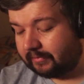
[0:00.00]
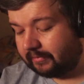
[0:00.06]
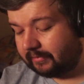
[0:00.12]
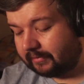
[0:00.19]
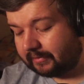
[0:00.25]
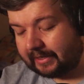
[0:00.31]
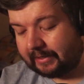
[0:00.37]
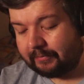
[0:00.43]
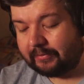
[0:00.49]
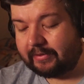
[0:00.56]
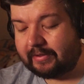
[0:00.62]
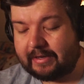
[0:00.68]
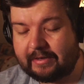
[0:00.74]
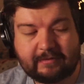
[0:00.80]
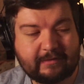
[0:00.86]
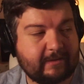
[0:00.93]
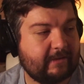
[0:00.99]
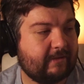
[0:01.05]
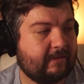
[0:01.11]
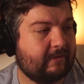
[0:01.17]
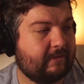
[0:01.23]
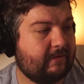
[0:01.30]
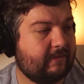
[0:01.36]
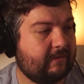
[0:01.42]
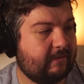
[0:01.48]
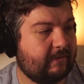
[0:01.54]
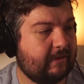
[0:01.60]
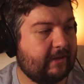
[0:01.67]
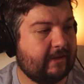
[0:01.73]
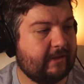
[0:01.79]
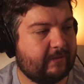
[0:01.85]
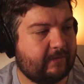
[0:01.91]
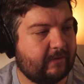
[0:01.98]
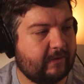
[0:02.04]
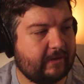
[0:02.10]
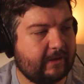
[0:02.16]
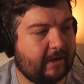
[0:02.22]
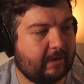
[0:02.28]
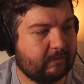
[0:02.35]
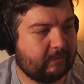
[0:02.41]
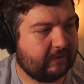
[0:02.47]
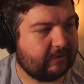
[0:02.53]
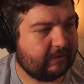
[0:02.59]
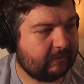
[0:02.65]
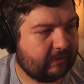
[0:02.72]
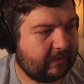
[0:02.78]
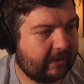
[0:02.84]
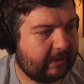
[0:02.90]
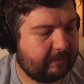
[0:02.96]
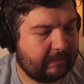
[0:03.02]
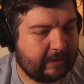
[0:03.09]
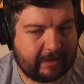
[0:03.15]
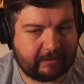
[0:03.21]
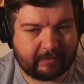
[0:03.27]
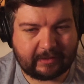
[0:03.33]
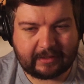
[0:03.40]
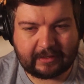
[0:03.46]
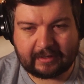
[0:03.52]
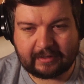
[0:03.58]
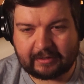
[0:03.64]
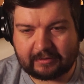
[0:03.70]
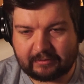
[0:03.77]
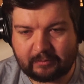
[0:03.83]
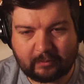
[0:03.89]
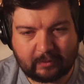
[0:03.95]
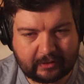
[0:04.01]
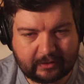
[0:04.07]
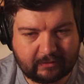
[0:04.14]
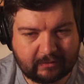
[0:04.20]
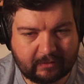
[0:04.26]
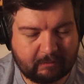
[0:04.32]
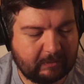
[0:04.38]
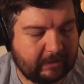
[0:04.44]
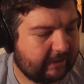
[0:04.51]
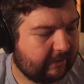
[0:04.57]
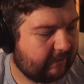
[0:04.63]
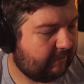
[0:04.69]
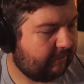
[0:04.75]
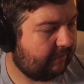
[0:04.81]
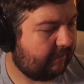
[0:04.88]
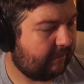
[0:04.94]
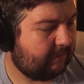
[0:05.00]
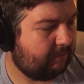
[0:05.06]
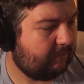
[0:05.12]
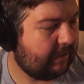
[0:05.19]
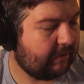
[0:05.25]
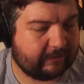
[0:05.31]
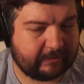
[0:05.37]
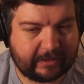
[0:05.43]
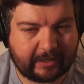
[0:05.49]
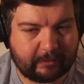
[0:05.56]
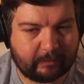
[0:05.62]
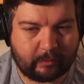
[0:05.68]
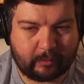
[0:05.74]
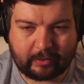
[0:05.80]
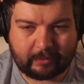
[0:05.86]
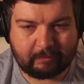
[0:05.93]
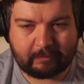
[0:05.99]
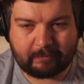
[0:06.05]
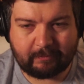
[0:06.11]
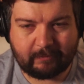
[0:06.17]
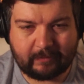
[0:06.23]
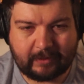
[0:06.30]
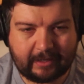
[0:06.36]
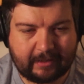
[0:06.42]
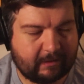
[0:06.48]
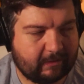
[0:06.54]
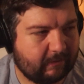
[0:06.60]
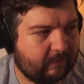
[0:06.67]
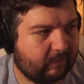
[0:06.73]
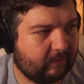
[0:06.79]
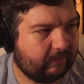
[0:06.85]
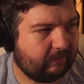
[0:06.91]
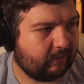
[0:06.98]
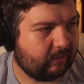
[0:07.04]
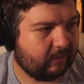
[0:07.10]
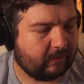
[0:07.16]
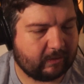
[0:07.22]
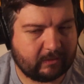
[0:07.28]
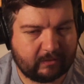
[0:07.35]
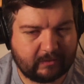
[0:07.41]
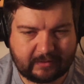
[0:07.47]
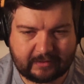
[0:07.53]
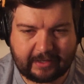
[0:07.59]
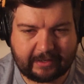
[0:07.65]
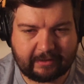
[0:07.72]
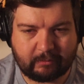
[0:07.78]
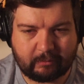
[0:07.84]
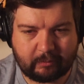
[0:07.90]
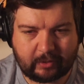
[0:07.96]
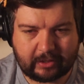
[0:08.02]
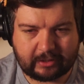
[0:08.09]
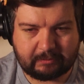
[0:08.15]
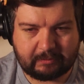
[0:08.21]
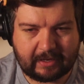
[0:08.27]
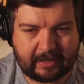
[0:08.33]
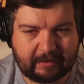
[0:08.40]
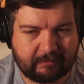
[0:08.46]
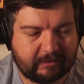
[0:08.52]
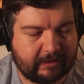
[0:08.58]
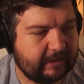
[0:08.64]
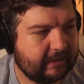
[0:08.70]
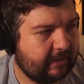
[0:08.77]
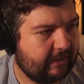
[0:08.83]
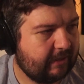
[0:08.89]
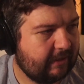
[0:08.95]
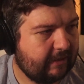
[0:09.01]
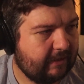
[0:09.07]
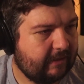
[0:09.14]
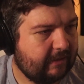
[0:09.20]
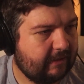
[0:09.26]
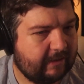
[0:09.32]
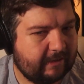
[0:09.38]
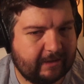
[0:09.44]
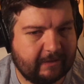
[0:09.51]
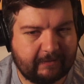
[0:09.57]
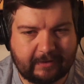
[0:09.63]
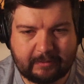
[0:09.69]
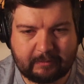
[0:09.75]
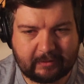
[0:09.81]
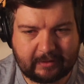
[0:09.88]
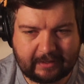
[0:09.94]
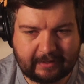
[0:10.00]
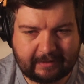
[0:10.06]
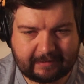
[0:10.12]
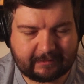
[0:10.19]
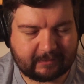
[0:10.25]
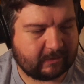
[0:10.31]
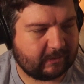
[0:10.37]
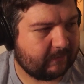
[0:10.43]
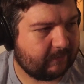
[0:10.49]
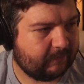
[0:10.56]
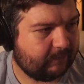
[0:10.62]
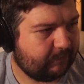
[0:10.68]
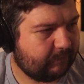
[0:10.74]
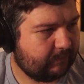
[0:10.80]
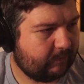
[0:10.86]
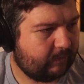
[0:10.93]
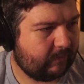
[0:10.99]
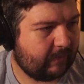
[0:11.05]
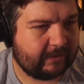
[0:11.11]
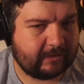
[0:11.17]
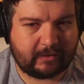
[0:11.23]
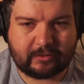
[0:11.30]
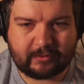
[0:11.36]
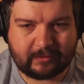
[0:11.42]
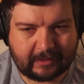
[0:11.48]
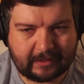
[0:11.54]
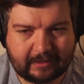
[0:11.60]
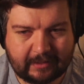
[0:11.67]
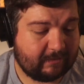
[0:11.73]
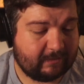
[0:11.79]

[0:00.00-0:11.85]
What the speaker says: K1000, it's fully operational without a battery unless you want to use the meter. The meter takes one LR44 standard watch battery available in any store. That's all you need.